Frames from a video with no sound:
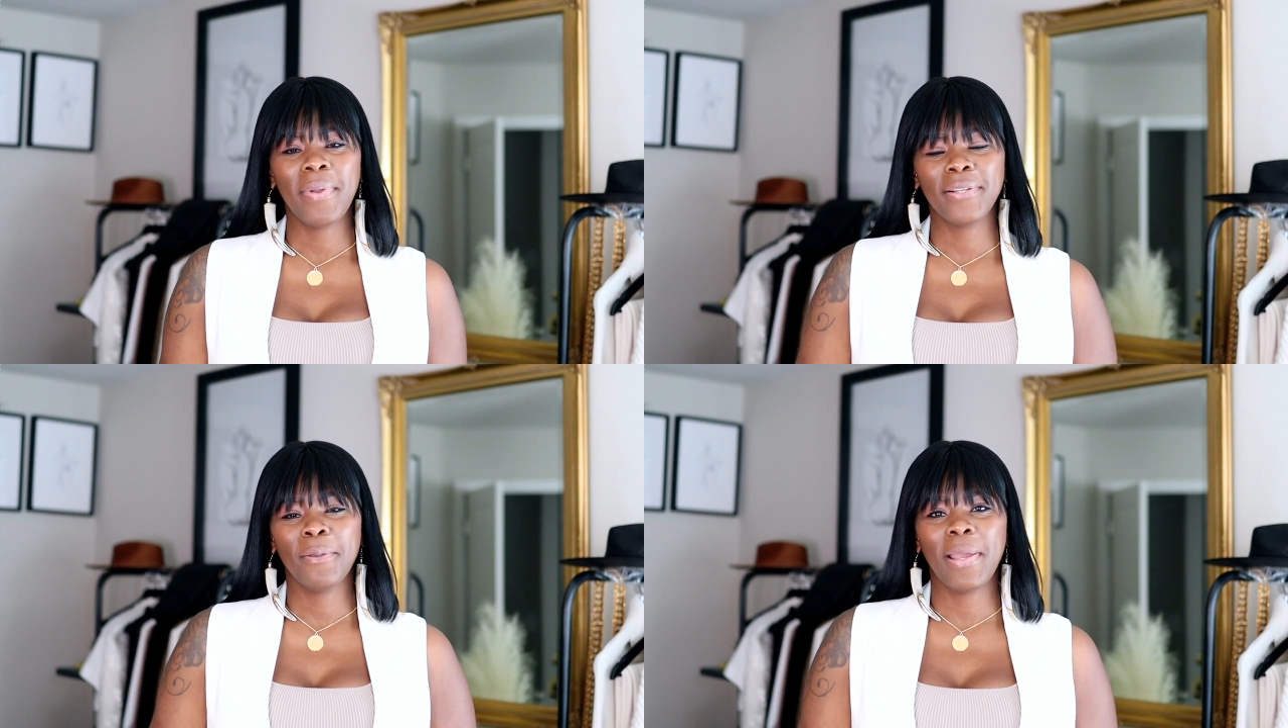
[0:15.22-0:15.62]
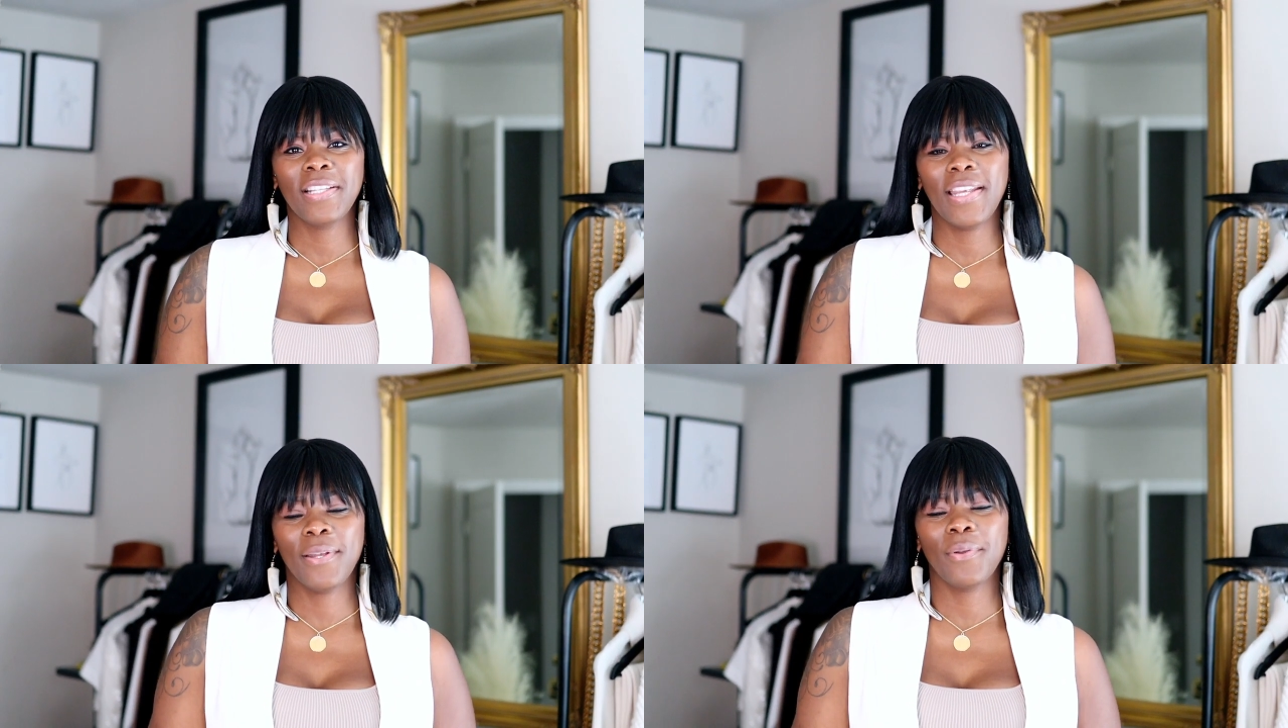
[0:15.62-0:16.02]
back to my
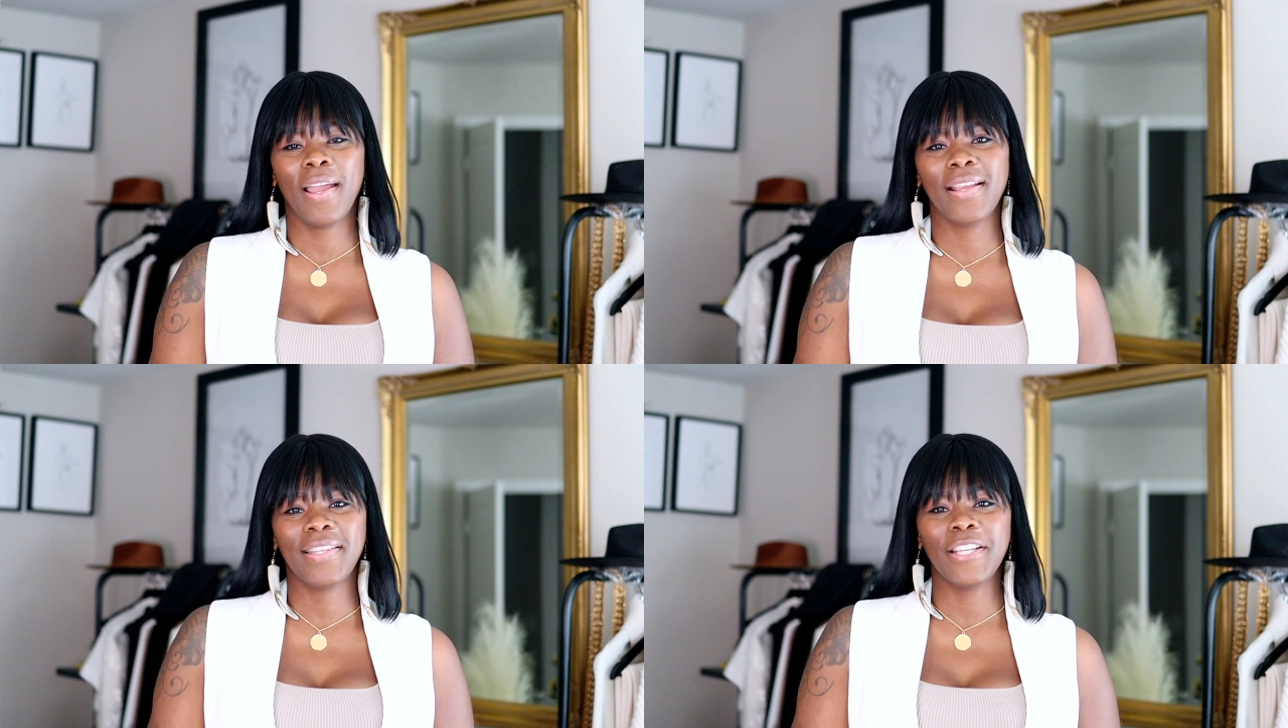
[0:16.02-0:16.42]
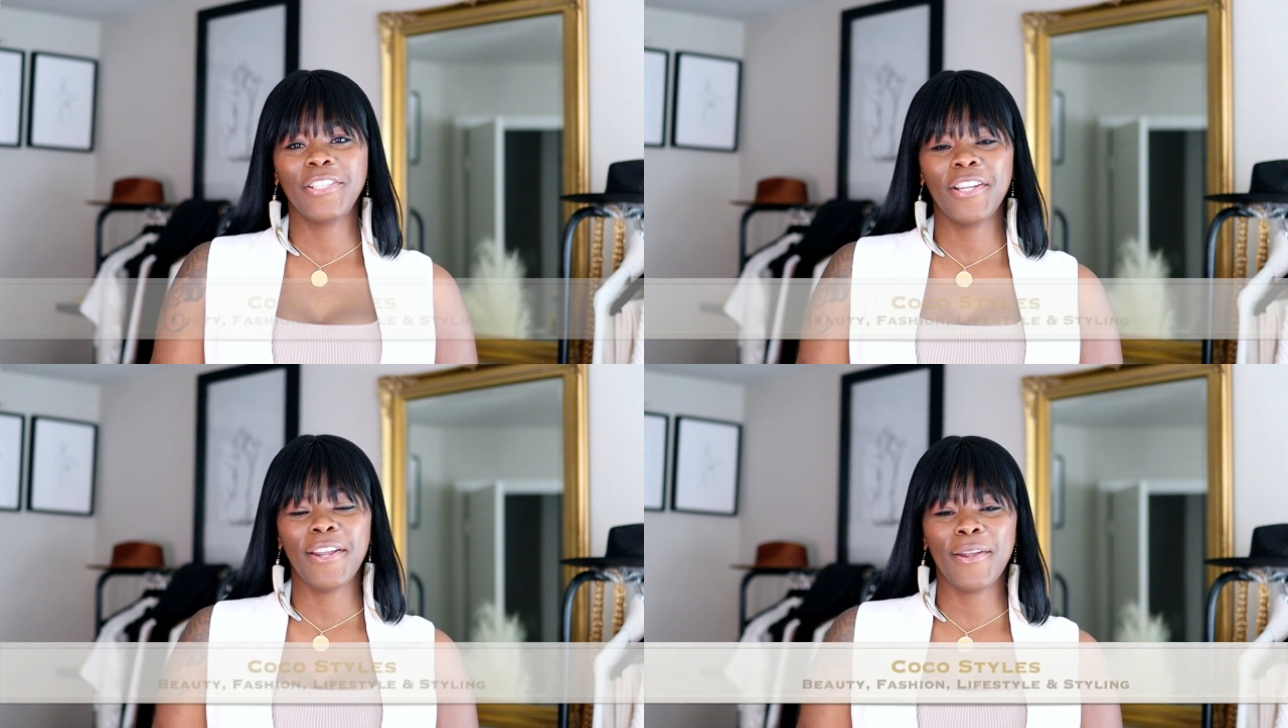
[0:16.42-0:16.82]
channel guys it's
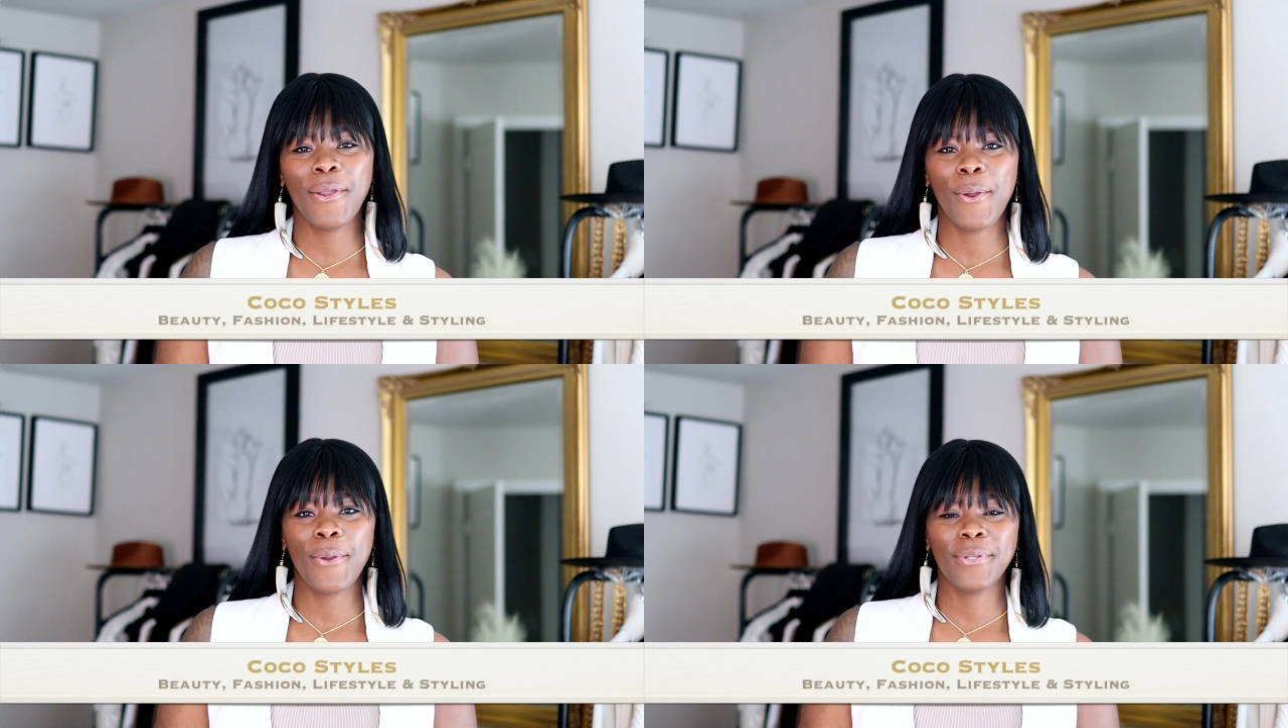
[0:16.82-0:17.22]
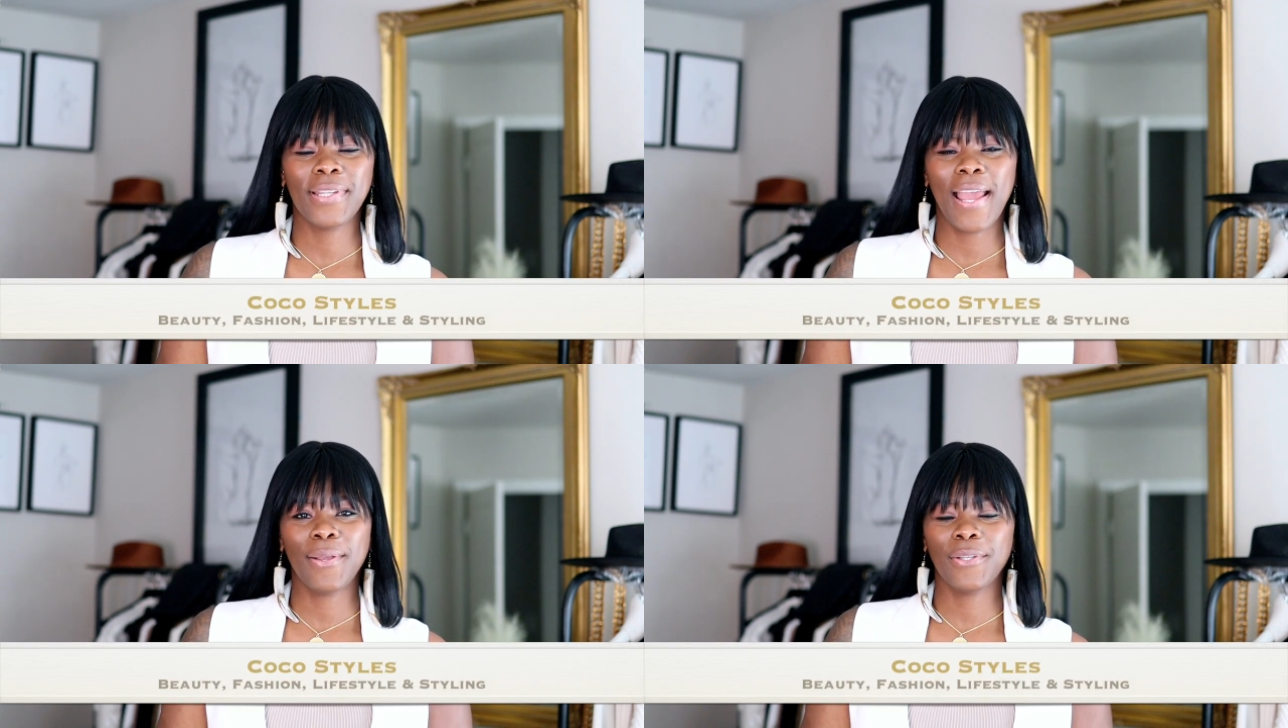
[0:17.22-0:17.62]
your girl Coco
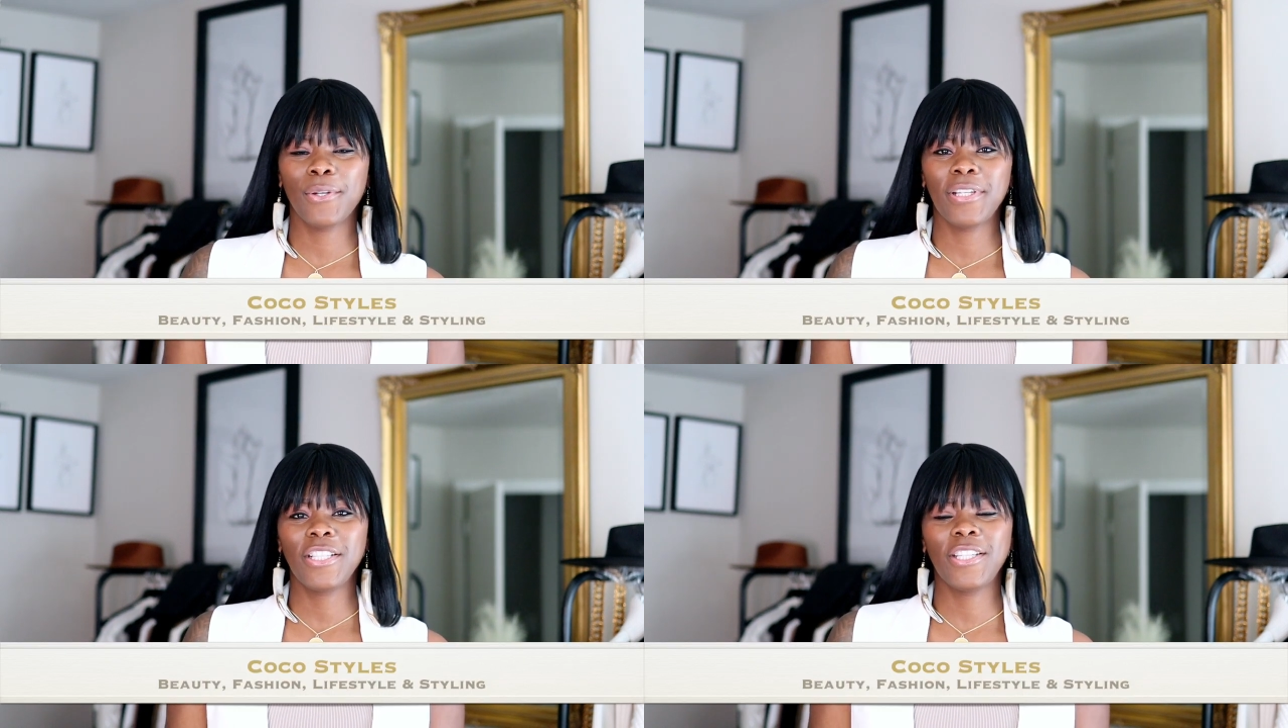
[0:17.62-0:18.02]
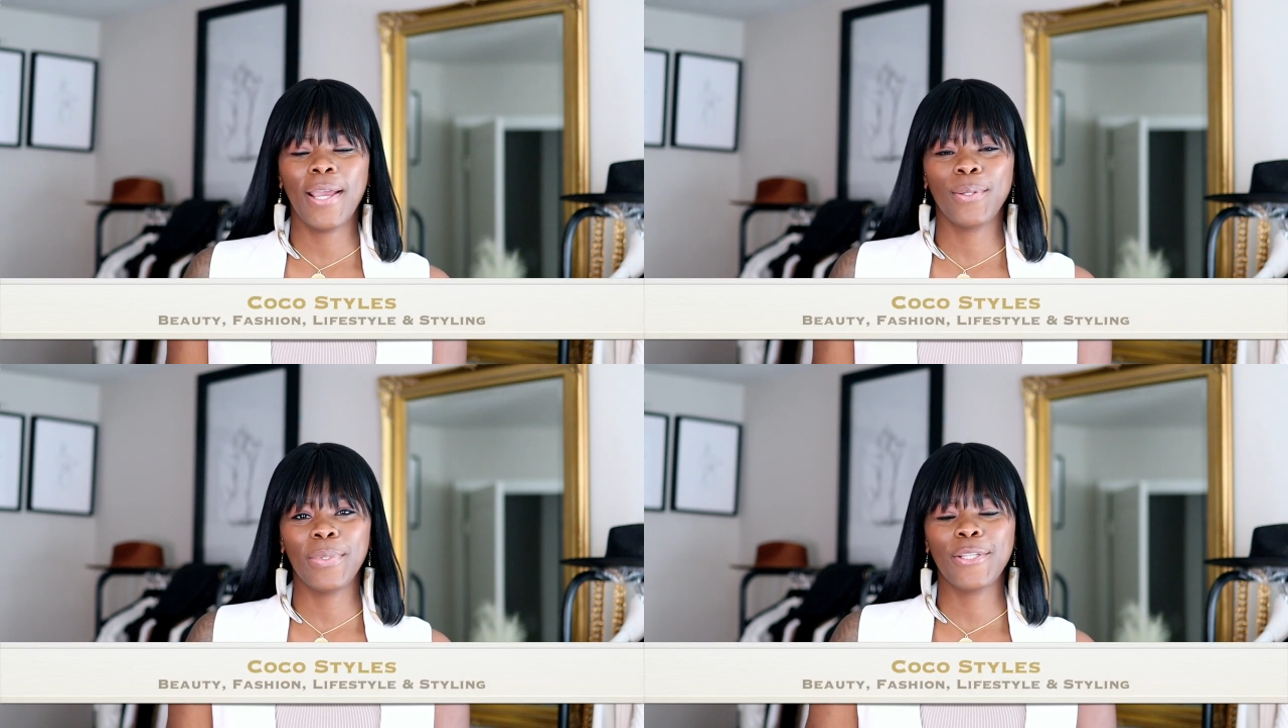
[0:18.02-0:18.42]
Styles and on this
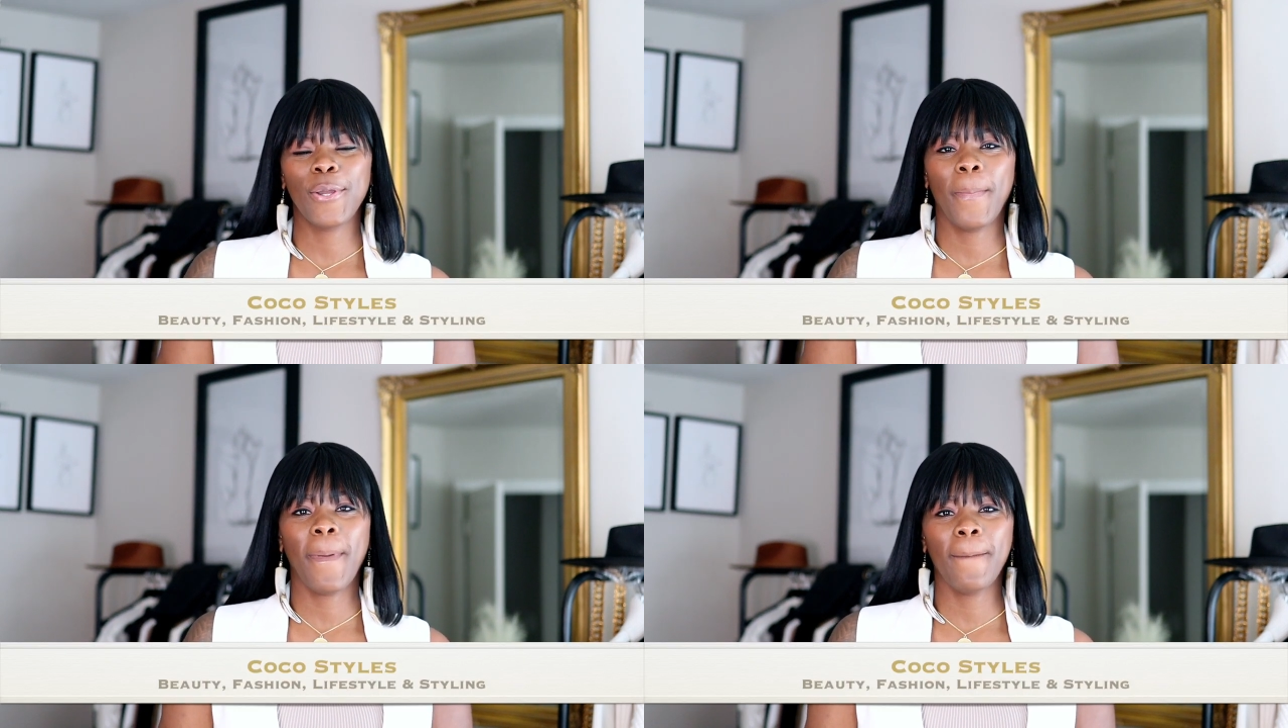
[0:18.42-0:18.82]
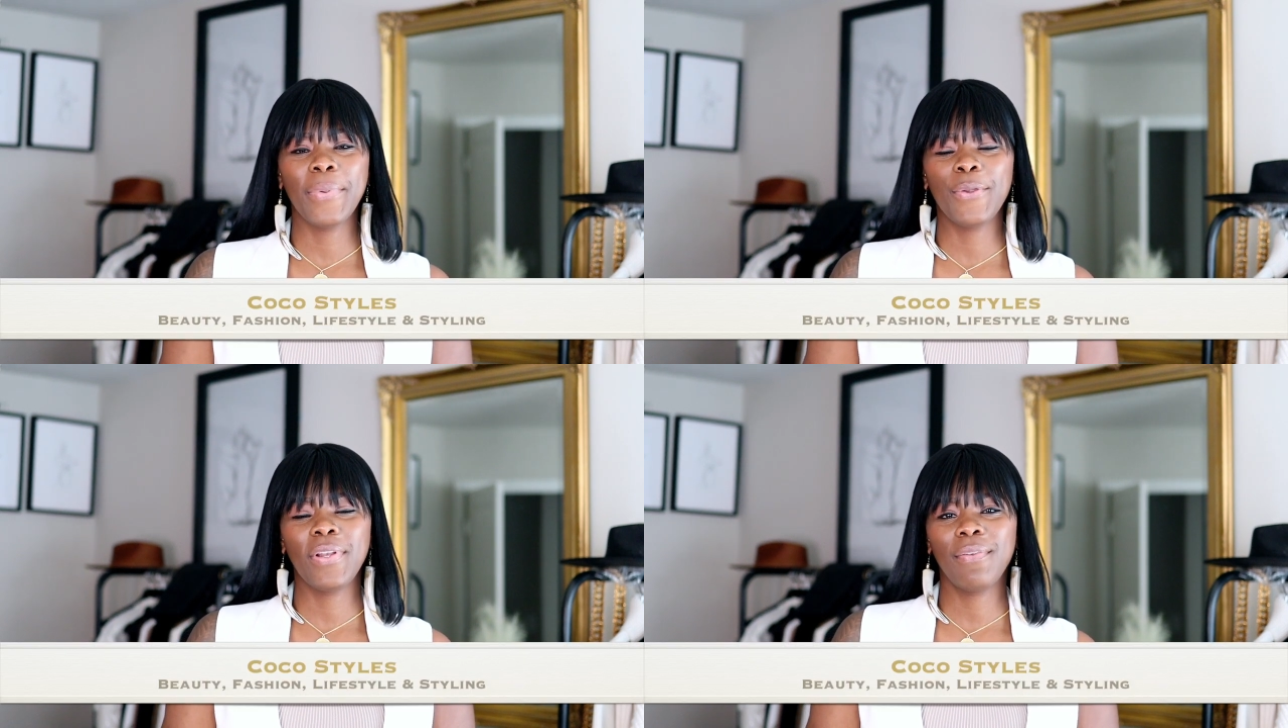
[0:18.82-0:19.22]
channel we talk about
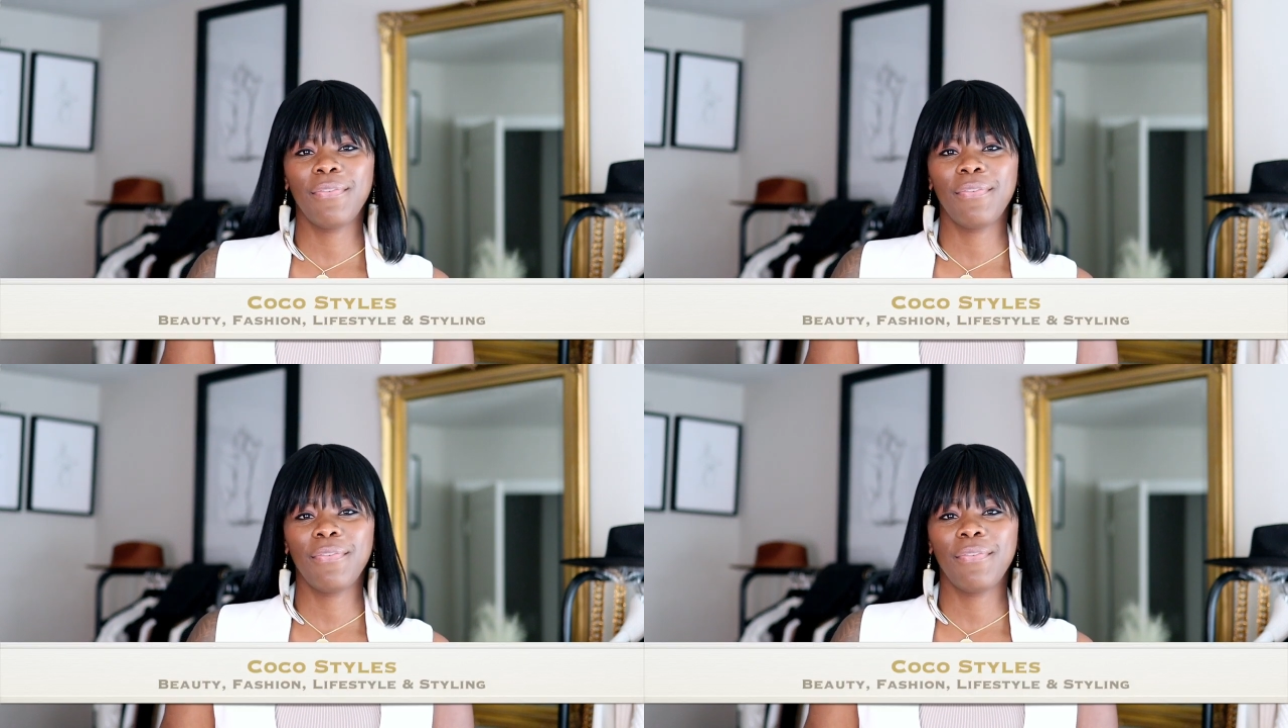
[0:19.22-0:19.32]
beauty